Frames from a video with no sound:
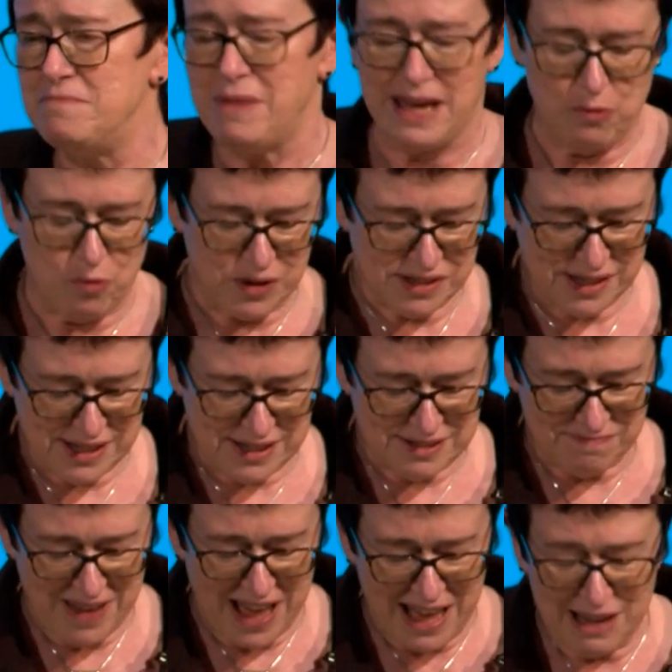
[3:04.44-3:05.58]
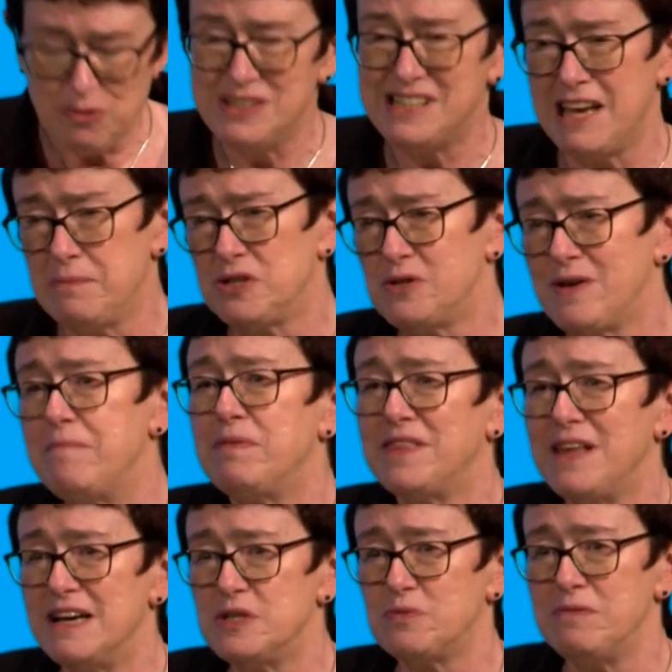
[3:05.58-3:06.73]
me was that I was able to
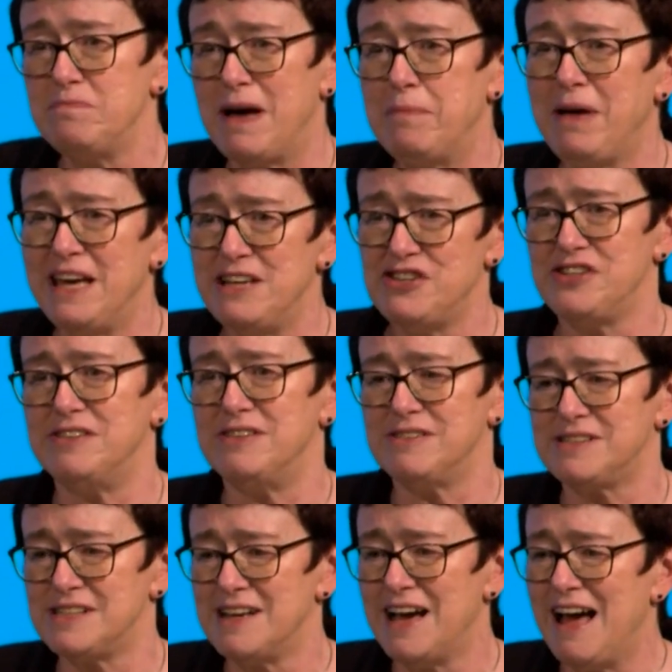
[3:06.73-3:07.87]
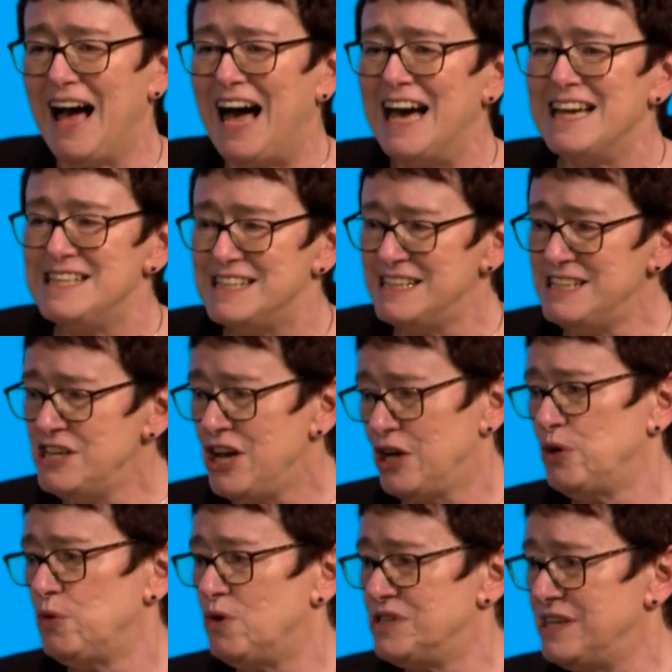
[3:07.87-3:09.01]
empathise with my patients. I did
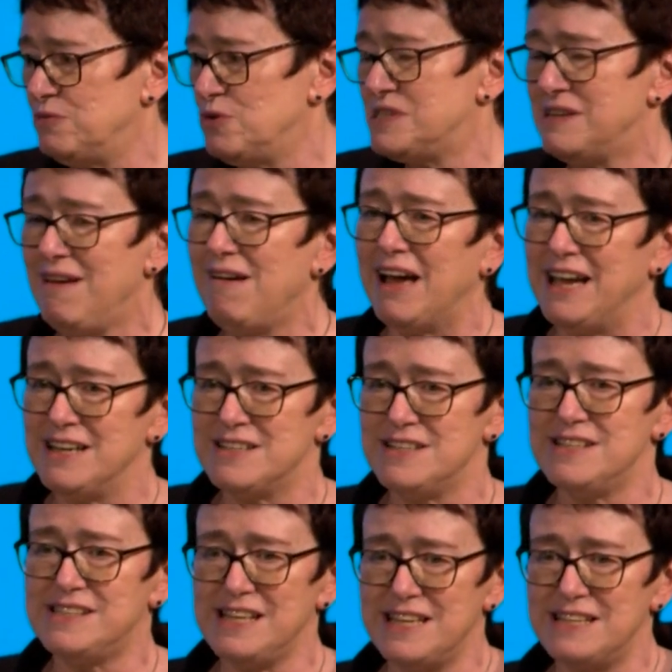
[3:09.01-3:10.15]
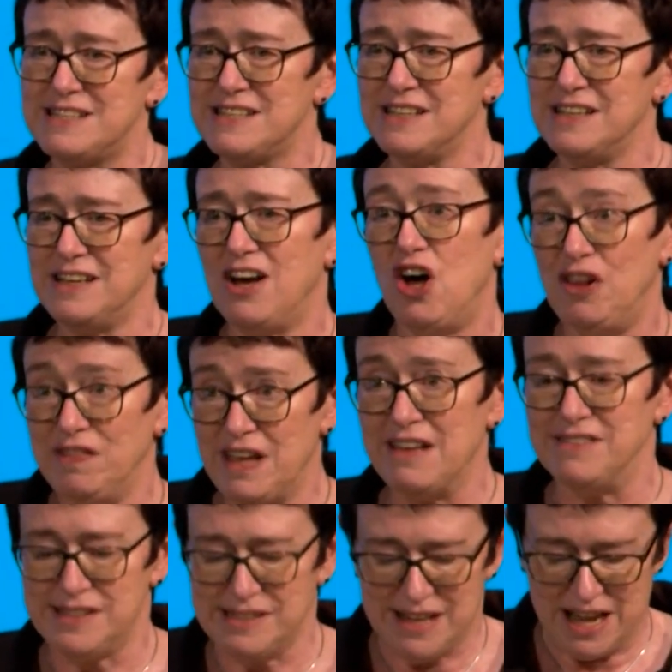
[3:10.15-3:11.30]
know what it was like to sit on the
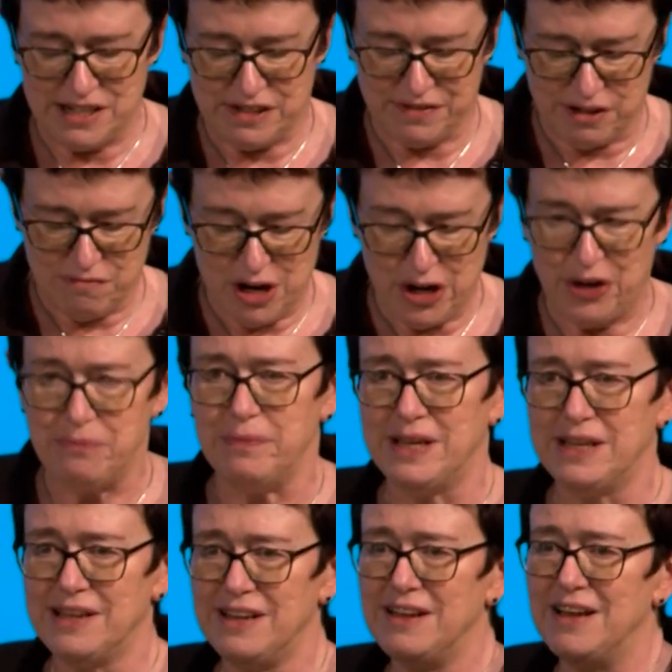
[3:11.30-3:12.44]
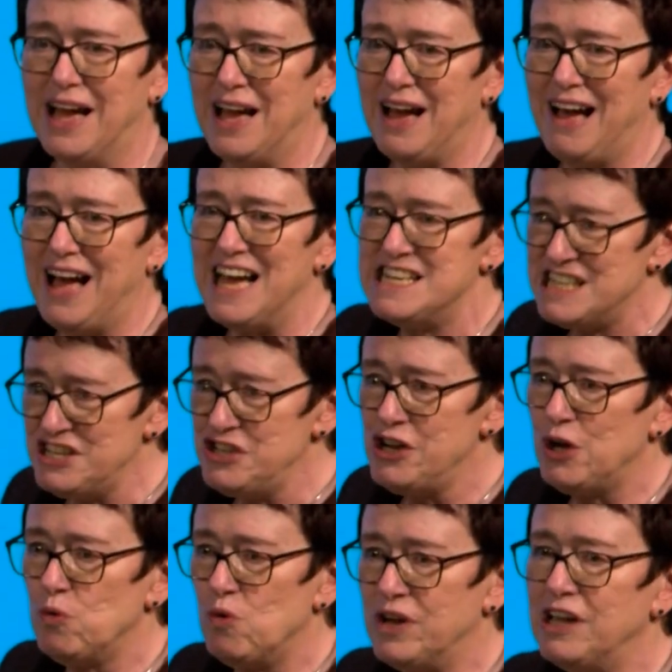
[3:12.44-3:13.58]
other side of the room. I did
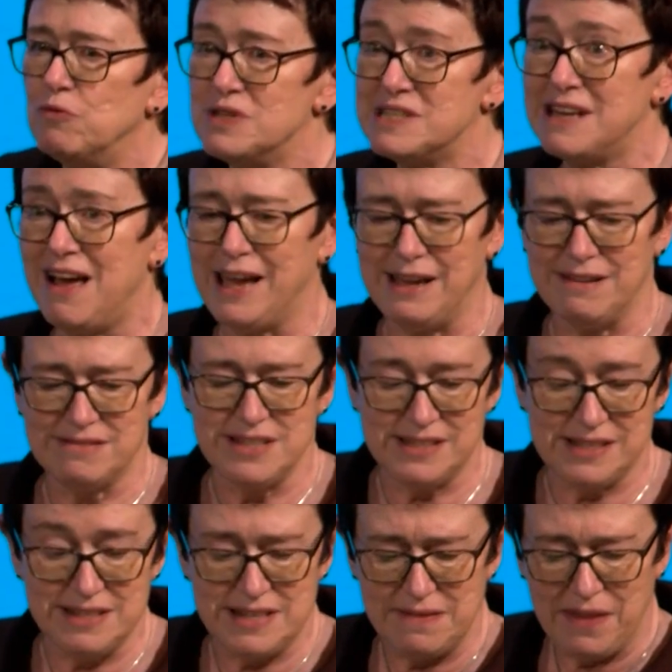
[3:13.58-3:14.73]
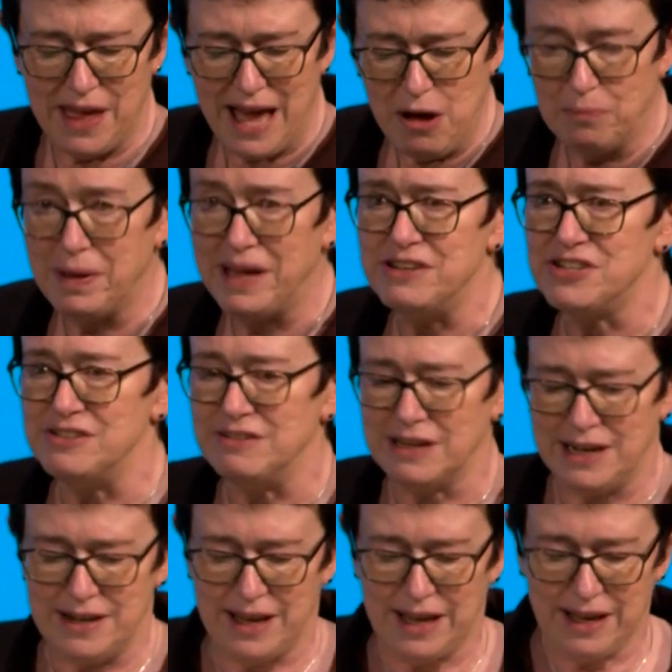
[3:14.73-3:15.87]
know what it was like to sit in the outpatient
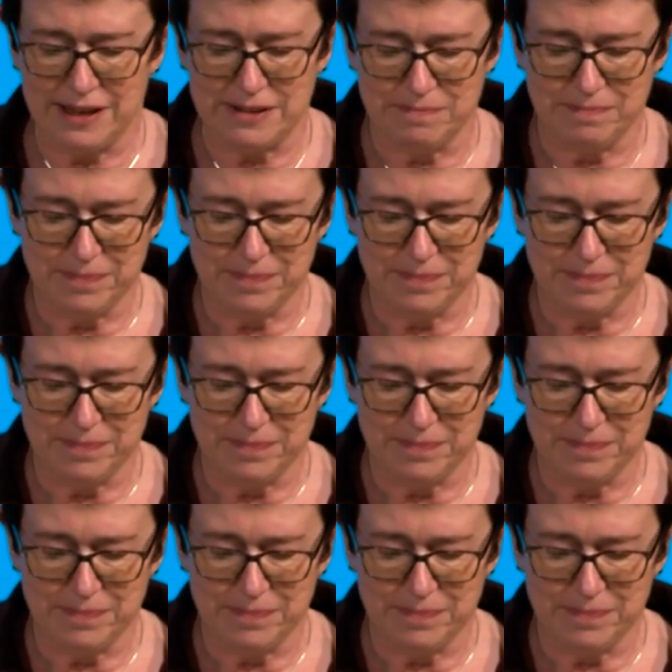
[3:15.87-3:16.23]
clinic.